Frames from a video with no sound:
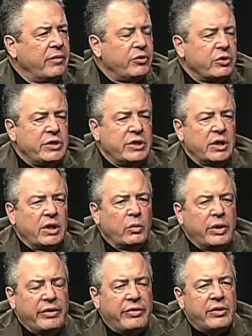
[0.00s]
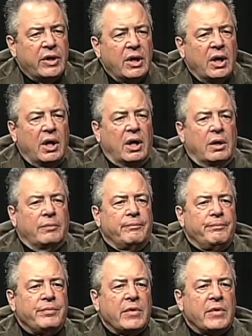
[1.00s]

if you're dealing with um,